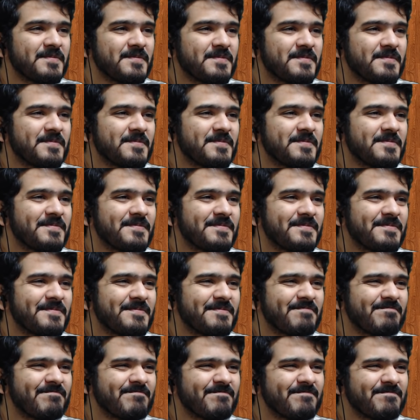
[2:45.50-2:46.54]

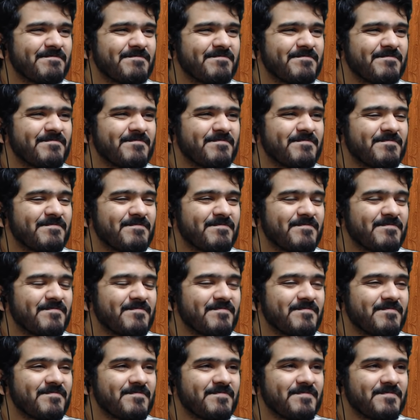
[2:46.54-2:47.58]

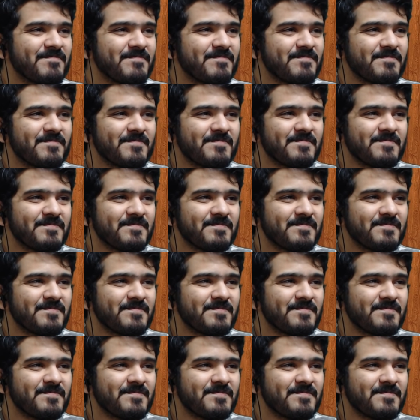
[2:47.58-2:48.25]
(silent)